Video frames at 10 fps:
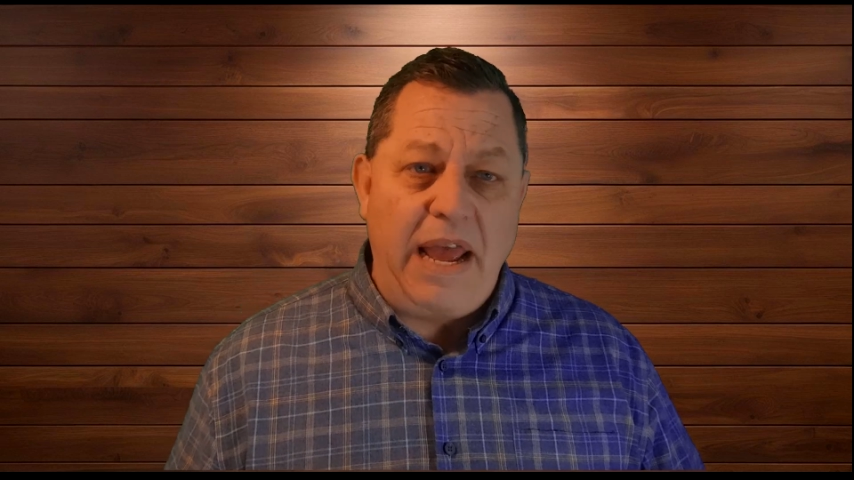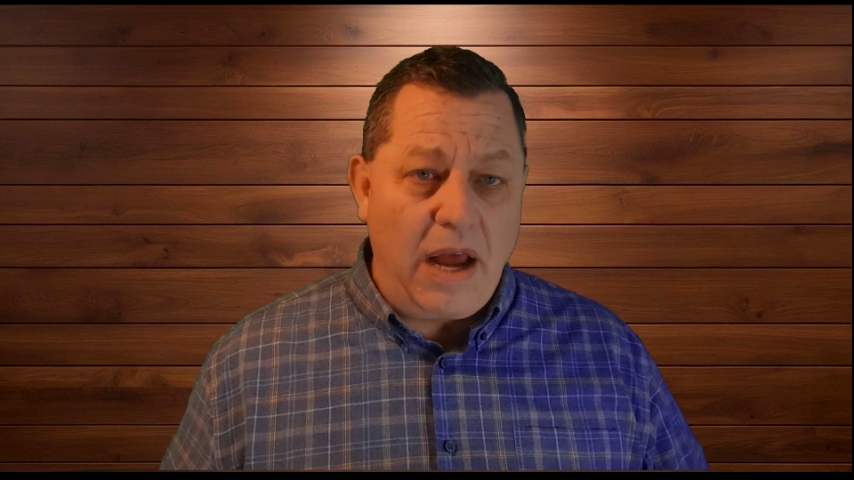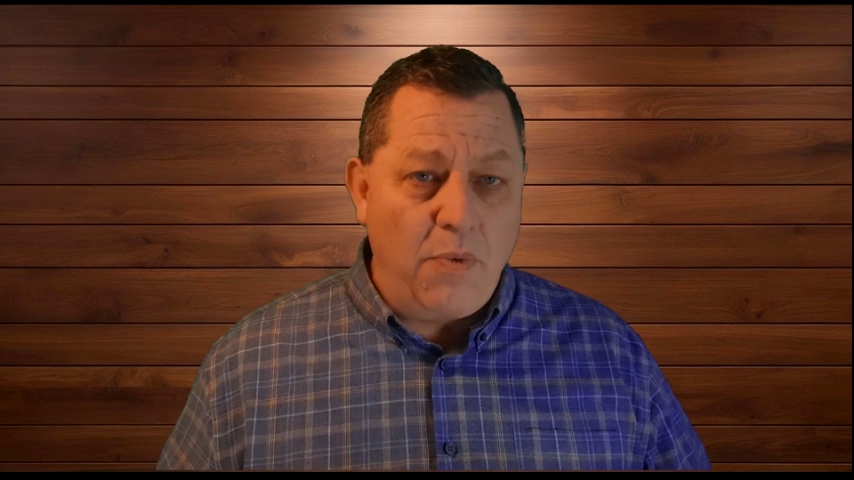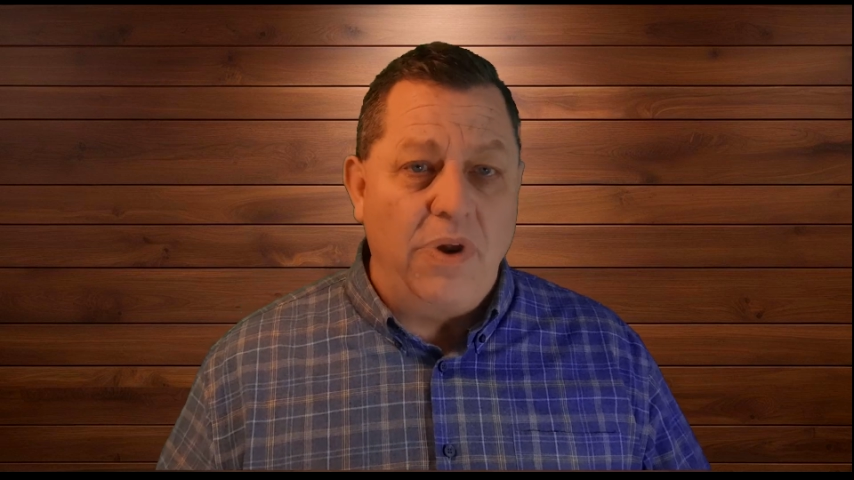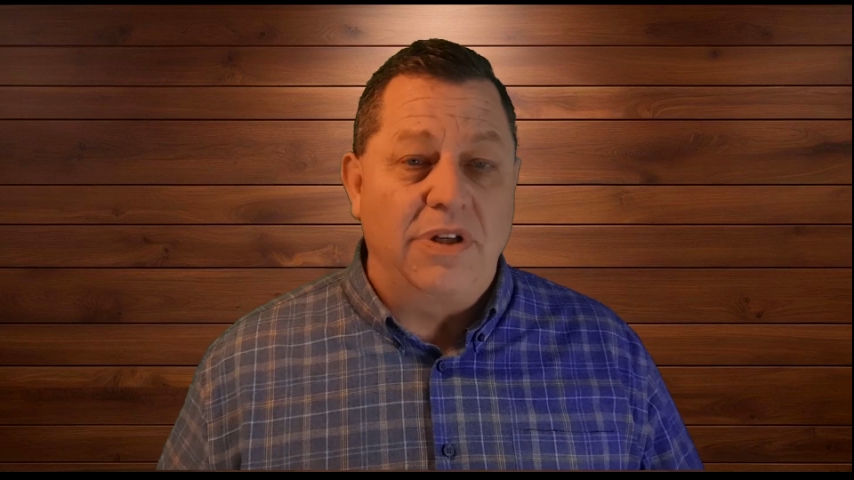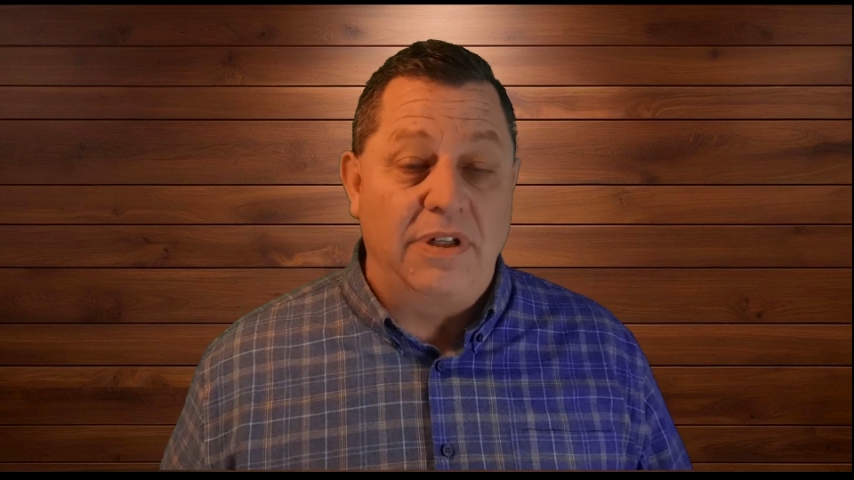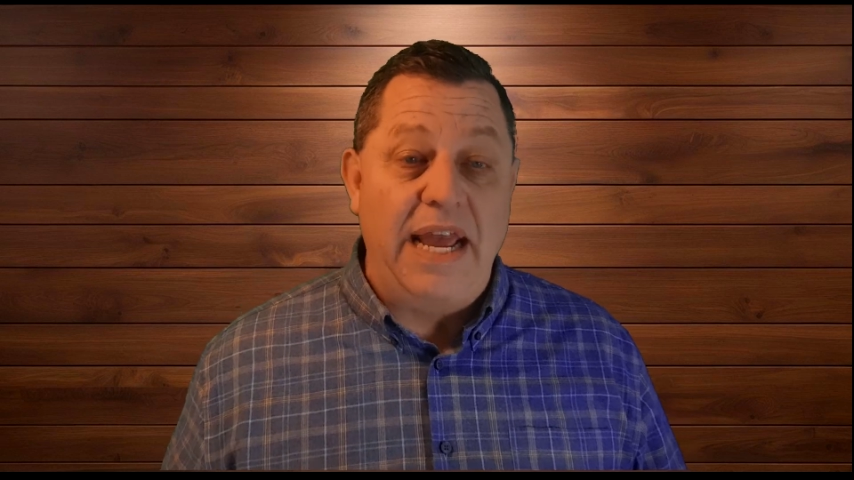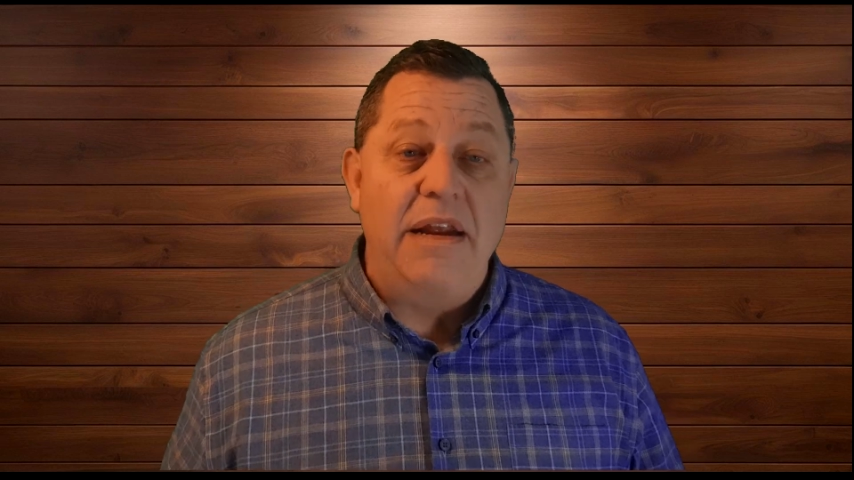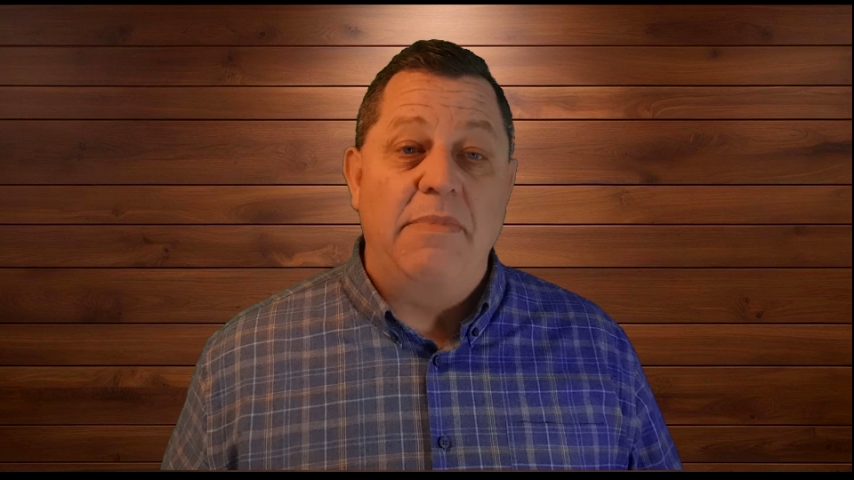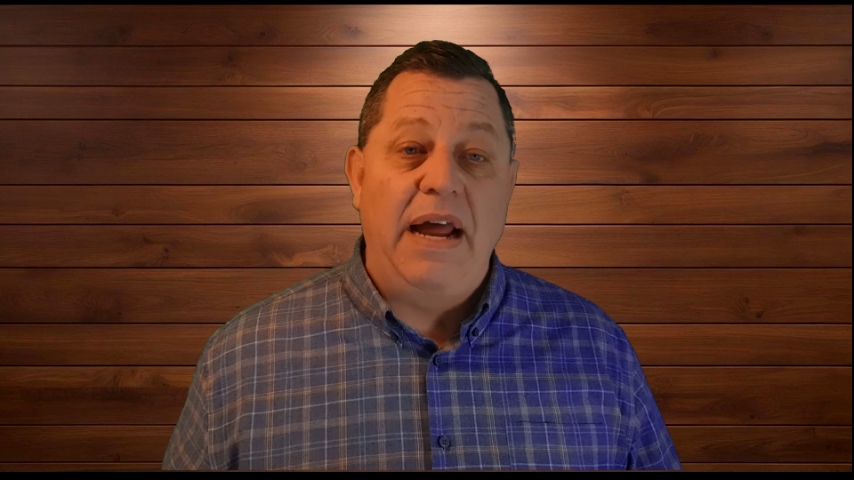I want to
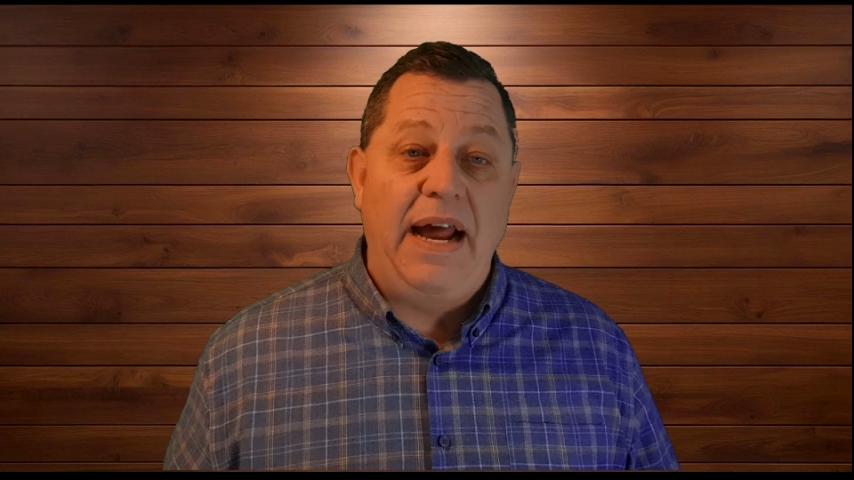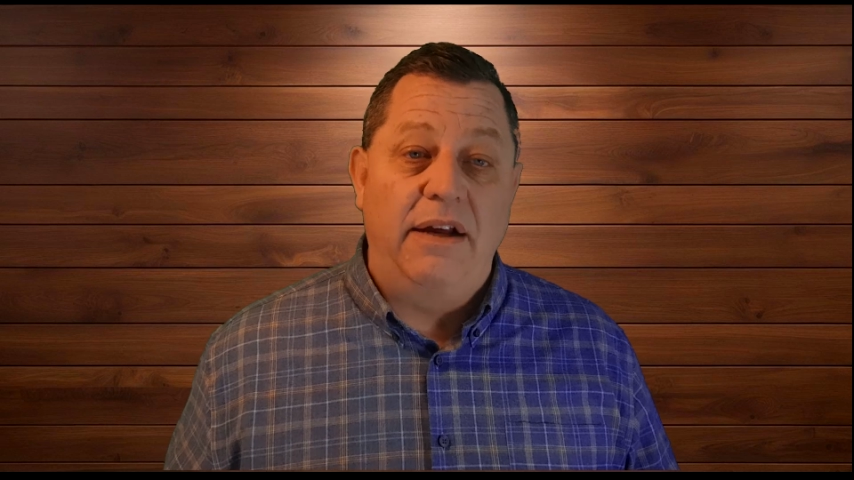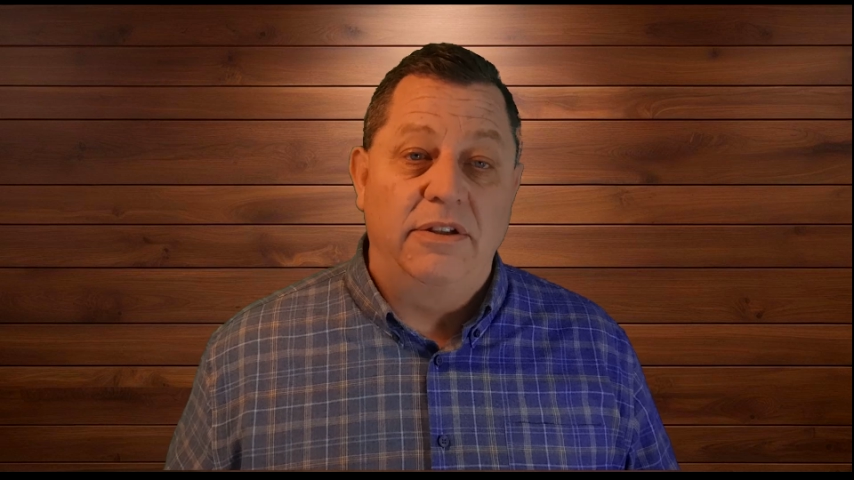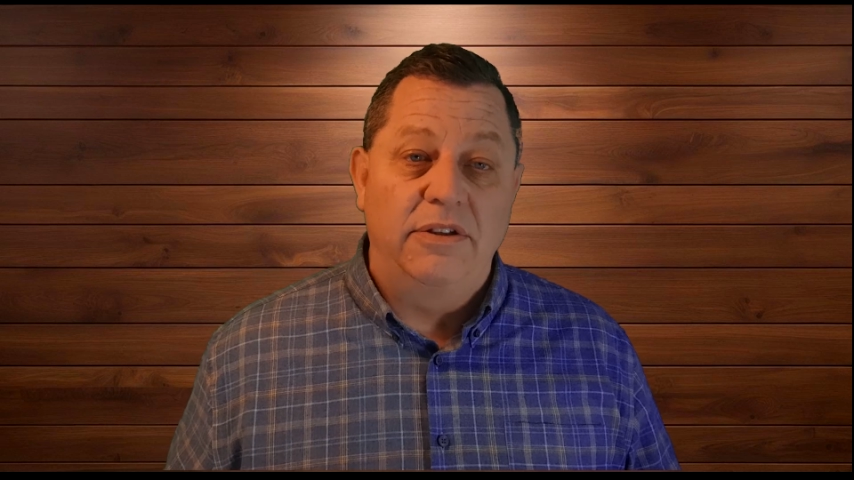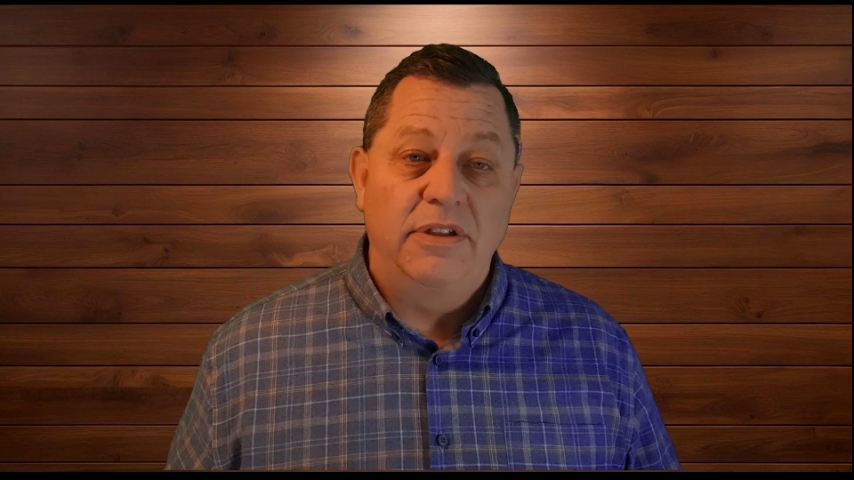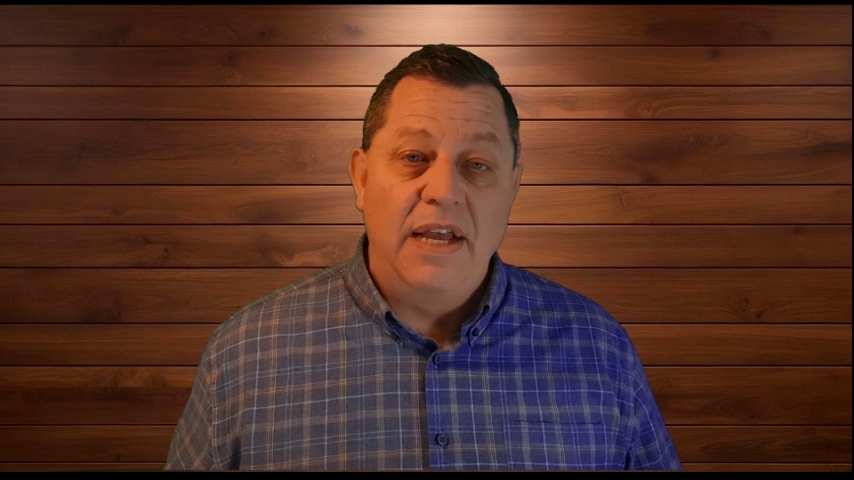stay in my house,